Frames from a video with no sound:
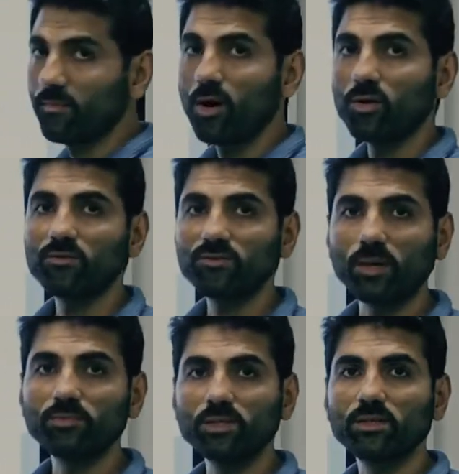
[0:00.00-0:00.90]
the amount of
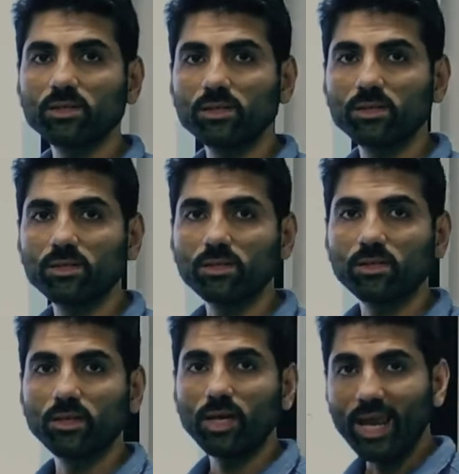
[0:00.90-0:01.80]

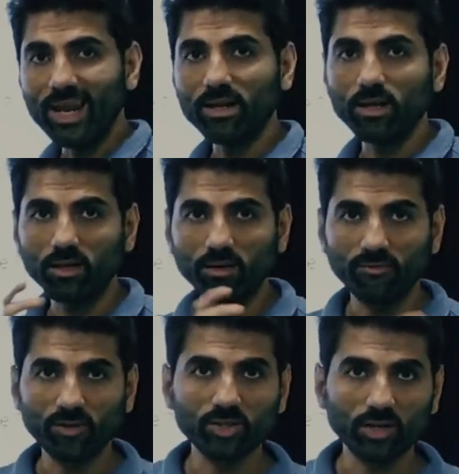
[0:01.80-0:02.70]
substances in a
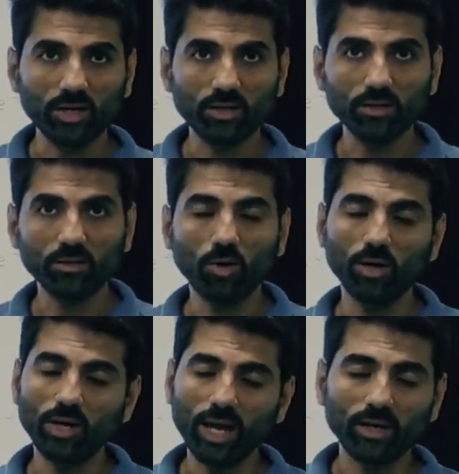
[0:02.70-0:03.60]
refrigerator
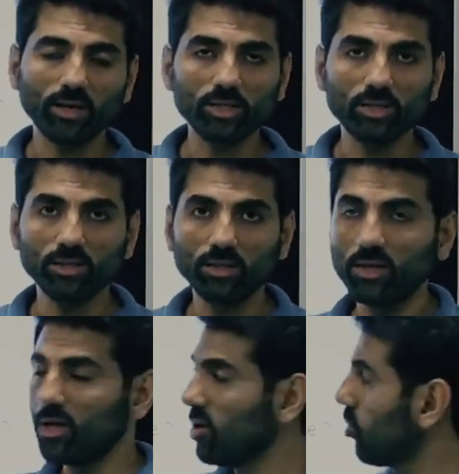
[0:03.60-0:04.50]
or an air conditioner